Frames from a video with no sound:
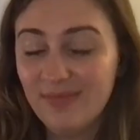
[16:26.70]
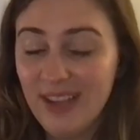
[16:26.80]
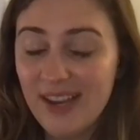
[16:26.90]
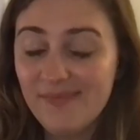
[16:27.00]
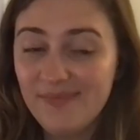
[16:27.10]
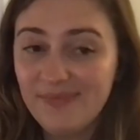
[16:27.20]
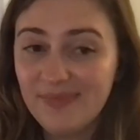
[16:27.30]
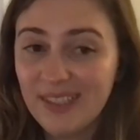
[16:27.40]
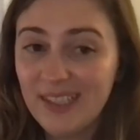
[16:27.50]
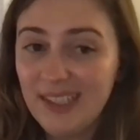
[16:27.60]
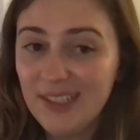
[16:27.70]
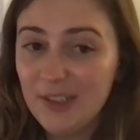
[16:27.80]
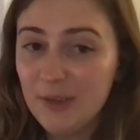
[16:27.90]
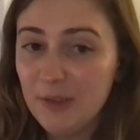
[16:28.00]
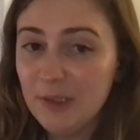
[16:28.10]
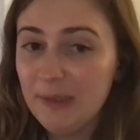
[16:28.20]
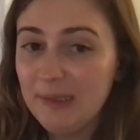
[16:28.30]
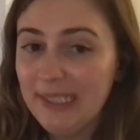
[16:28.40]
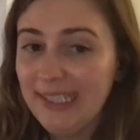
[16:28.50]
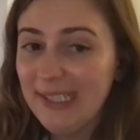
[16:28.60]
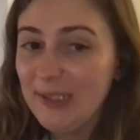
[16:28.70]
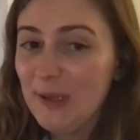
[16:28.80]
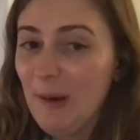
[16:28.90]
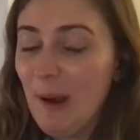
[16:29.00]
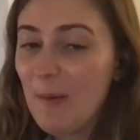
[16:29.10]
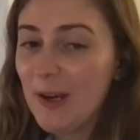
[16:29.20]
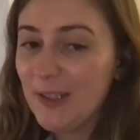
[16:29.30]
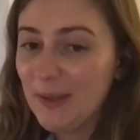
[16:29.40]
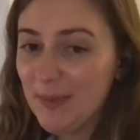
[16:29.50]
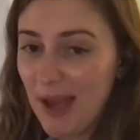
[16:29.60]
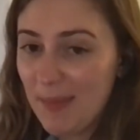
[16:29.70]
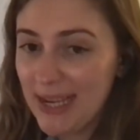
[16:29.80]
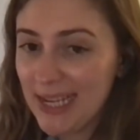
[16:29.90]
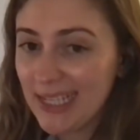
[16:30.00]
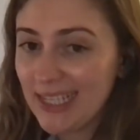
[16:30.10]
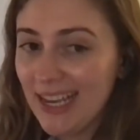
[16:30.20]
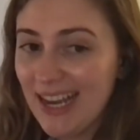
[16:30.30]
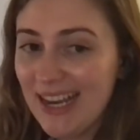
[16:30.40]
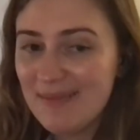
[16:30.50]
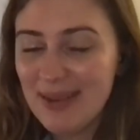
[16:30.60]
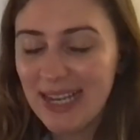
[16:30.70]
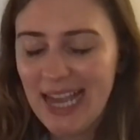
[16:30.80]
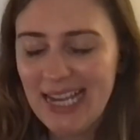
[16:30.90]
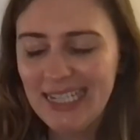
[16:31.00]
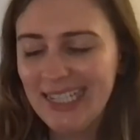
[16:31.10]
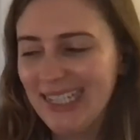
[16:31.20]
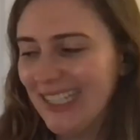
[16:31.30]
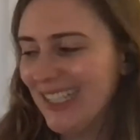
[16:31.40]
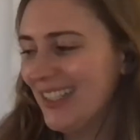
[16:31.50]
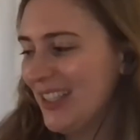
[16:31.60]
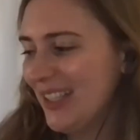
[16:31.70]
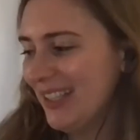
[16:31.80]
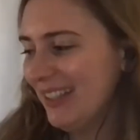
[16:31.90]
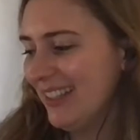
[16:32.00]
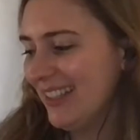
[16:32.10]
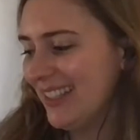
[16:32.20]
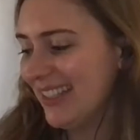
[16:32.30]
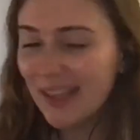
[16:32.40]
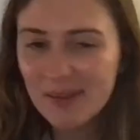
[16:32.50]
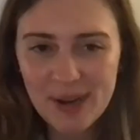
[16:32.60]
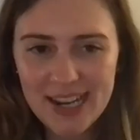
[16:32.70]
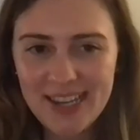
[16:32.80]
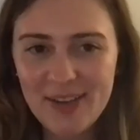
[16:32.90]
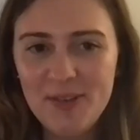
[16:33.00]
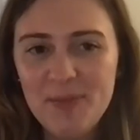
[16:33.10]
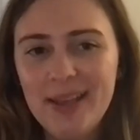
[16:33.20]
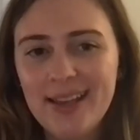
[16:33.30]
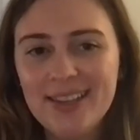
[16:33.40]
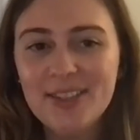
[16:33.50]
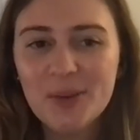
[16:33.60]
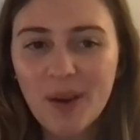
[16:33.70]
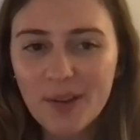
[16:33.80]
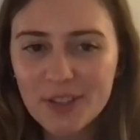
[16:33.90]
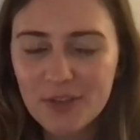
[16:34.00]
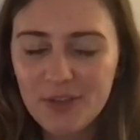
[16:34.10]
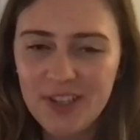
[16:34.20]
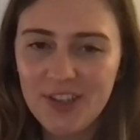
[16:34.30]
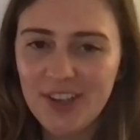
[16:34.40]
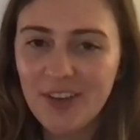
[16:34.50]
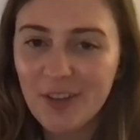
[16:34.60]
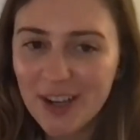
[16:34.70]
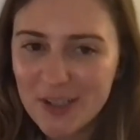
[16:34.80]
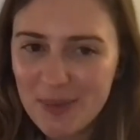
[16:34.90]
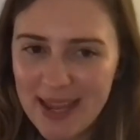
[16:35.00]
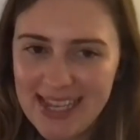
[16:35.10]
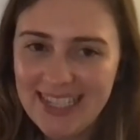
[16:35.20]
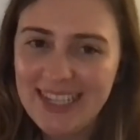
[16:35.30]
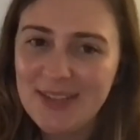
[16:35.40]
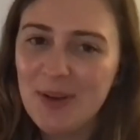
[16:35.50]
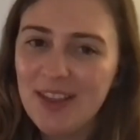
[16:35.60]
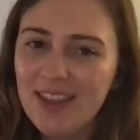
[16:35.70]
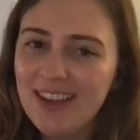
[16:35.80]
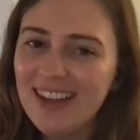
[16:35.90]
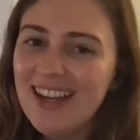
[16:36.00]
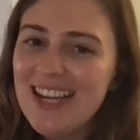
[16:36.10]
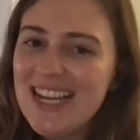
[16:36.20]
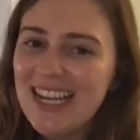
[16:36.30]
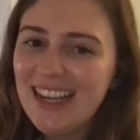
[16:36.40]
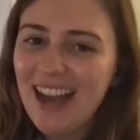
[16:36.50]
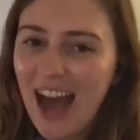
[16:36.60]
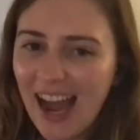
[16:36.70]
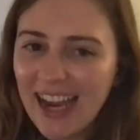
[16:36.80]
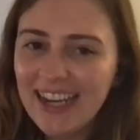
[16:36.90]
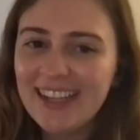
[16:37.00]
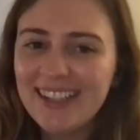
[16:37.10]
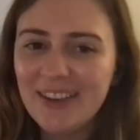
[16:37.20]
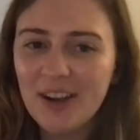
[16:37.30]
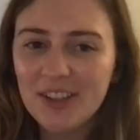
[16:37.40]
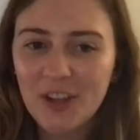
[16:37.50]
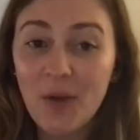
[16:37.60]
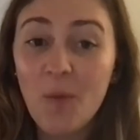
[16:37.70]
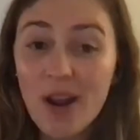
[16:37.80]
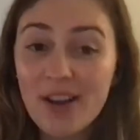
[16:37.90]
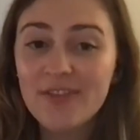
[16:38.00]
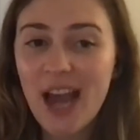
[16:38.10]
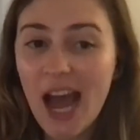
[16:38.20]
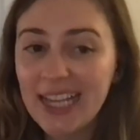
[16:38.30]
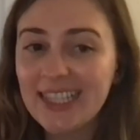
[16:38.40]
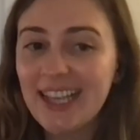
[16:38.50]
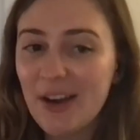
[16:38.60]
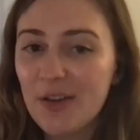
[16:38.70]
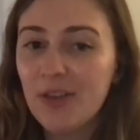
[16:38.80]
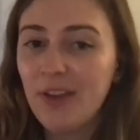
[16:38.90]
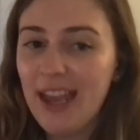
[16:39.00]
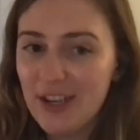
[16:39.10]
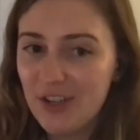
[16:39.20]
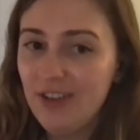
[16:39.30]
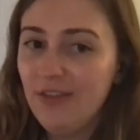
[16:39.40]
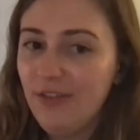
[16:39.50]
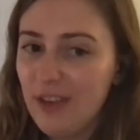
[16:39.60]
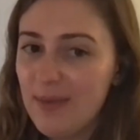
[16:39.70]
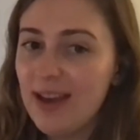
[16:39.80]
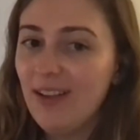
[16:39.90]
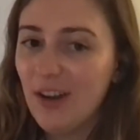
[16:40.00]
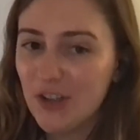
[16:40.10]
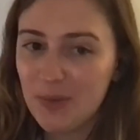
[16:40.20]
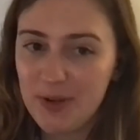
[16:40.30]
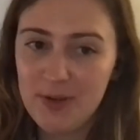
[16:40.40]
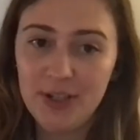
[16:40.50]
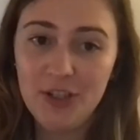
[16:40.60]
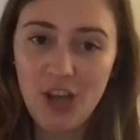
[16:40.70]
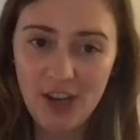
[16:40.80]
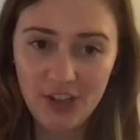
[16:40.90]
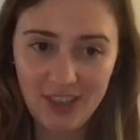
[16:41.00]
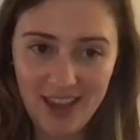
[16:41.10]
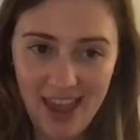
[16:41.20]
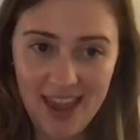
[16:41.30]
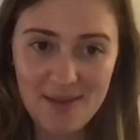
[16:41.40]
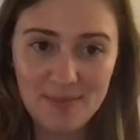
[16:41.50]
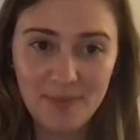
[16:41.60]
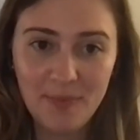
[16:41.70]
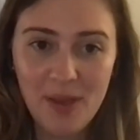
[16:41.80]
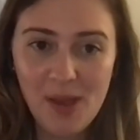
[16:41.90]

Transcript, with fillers: Yeah, so true. So I want to jump topics um, again to to celebrate you because you were also featured in Crunchbase as one of the nine, sorry, one of nine South Asian female entrepreneurs changing the game.